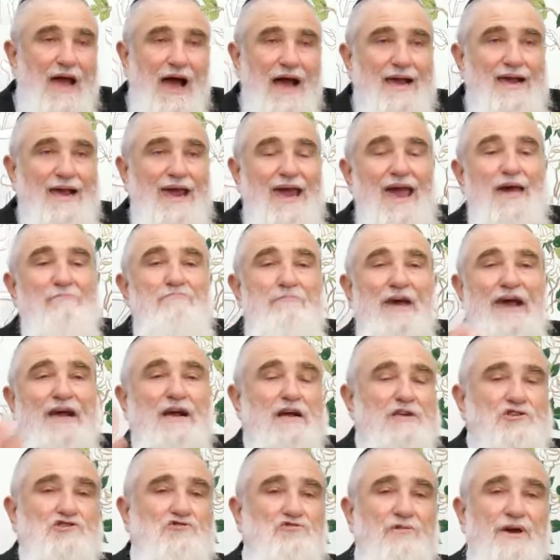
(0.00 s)
I can't make
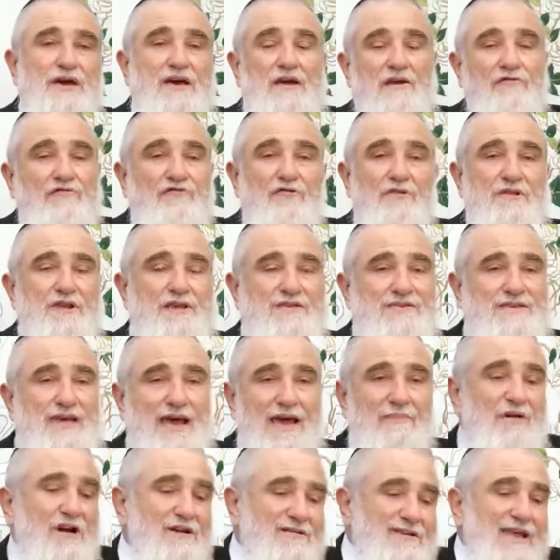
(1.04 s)
a tree and a fruit the
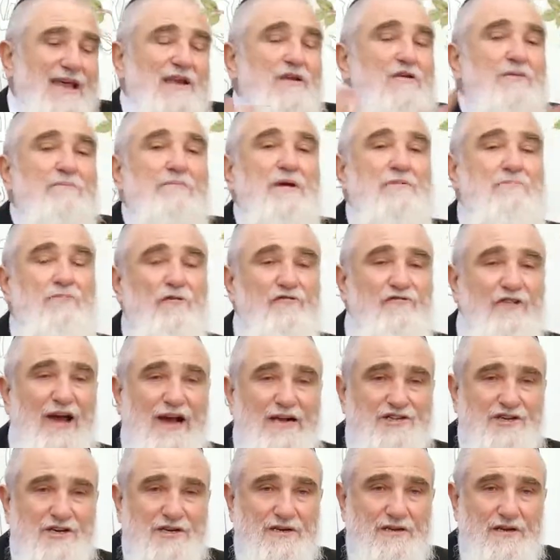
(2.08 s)
same because then there'd be
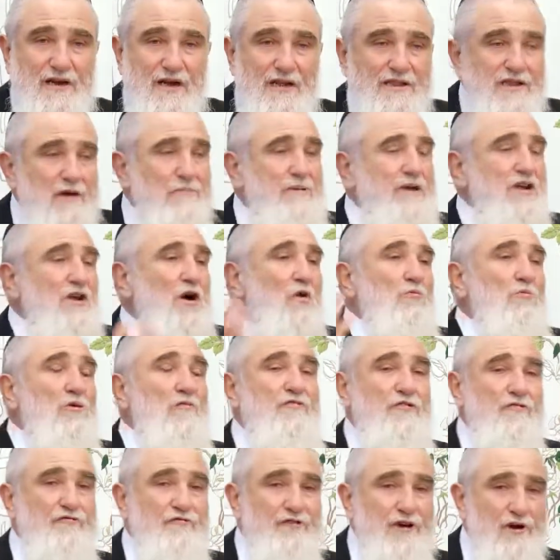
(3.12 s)
perfection. There'd be no room
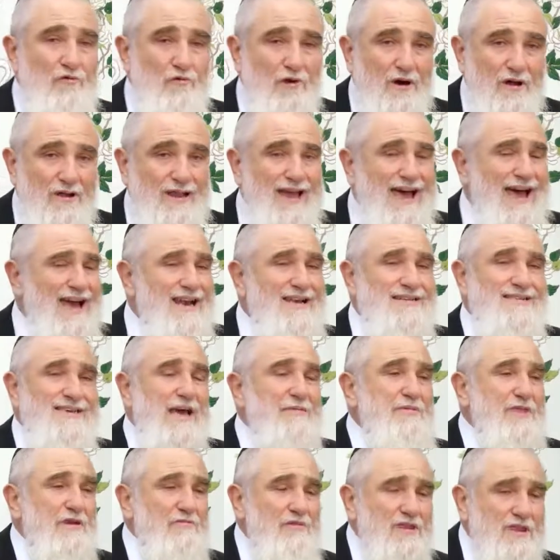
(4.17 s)
for free will. And the
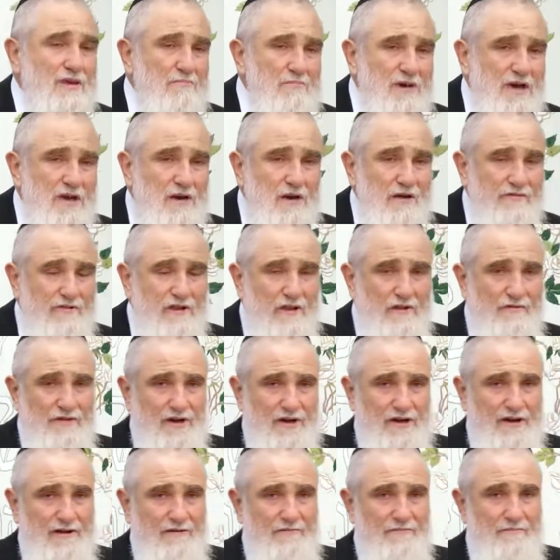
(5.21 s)
same thing with the meat of the
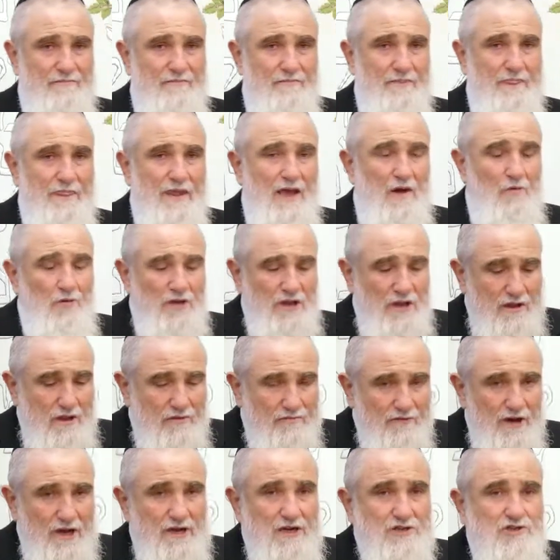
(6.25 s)
Levana. When the
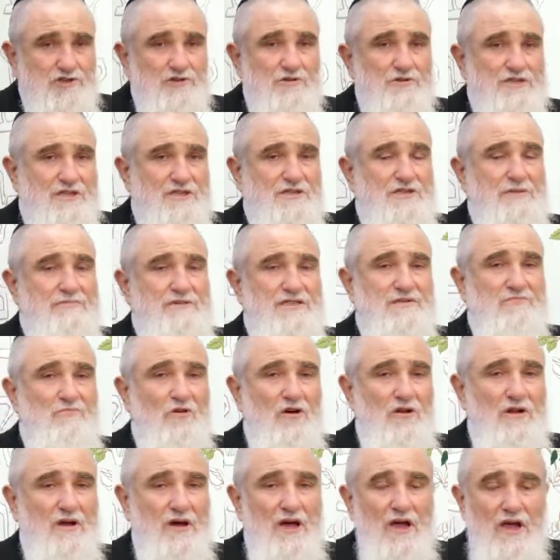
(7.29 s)
Levana chooses to be
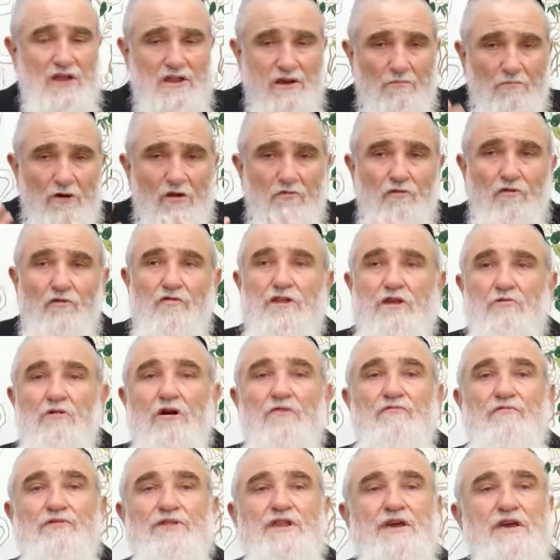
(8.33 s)
smaller, the,
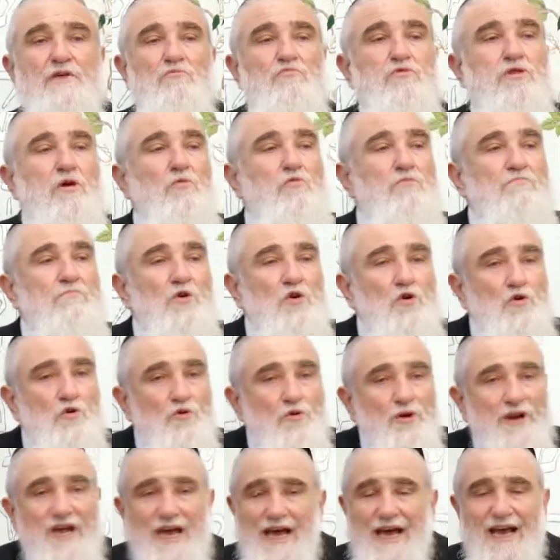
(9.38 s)
the, the
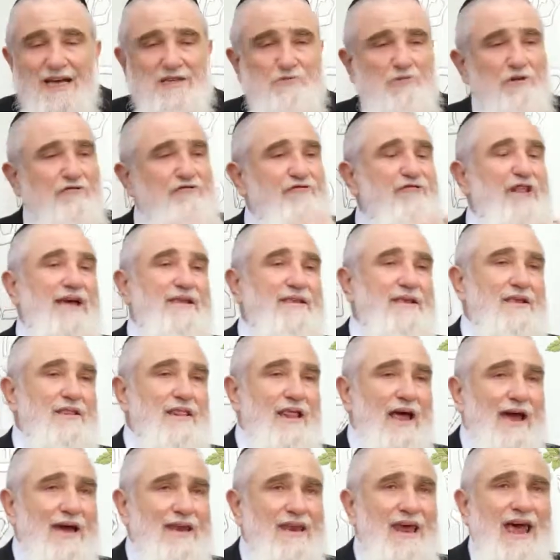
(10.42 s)
moon is reflected
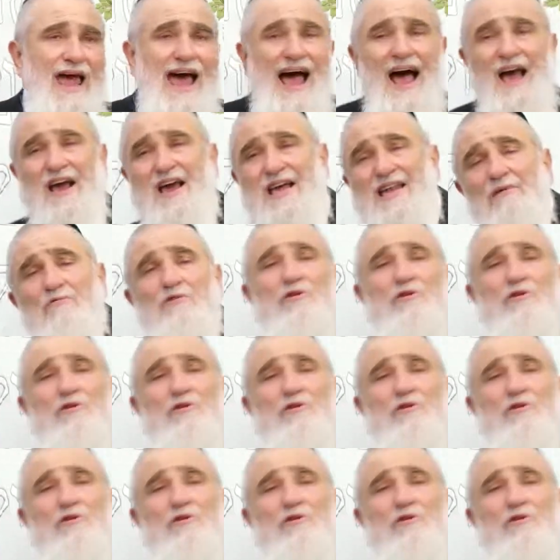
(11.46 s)
light. How can the